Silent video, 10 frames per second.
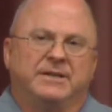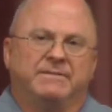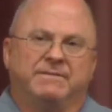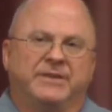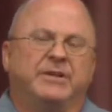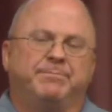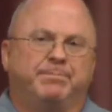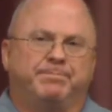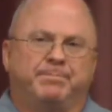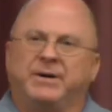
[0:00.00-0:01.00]
very
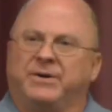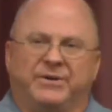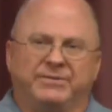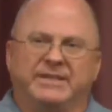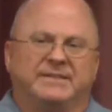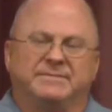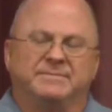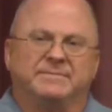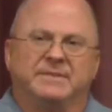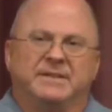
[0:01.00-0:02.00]
bald,
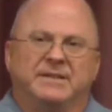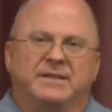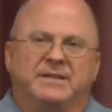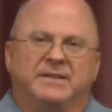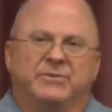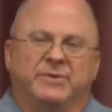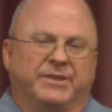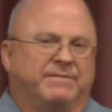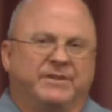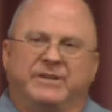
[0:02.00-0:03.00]
with
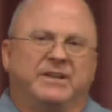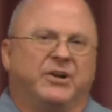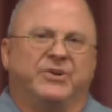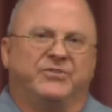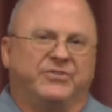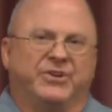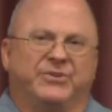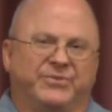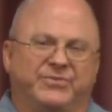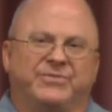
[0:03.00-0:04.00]
a very large
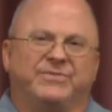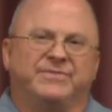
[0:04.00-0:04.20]
nose.